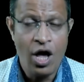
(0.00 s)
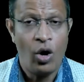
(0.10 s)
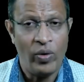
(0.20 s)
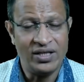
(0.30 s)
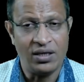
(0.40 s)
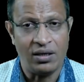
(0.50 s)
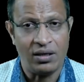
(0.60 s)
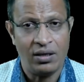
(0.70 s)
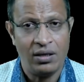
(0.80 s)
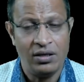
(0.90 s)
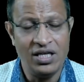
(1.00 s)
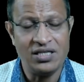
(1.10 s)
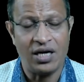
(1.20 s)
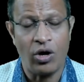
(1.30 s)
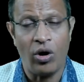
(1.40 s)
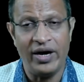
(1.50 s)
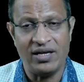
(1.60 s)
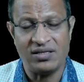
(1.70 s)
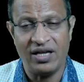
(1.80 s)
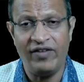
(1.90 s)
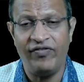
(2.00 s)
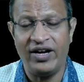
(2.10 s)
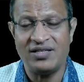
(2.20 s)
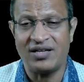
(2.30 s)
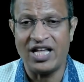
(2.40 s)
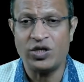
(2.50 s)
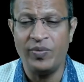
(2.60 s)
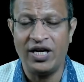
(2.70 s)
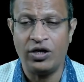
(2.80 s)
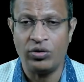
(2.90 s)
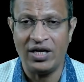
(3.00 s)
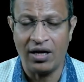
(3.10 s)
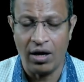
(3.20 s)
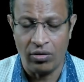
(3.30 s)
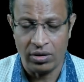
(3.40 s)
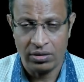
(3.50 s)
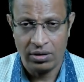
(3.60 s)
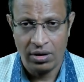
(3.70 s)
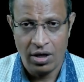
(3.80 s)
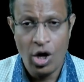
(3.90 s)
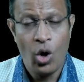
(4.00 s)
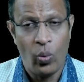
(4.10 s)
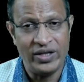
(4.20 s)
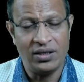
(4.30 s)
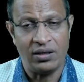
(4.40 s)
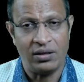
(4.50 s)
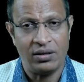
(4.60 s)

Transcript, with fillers: Whether these recordings, if it is transmitted to the cloud, whether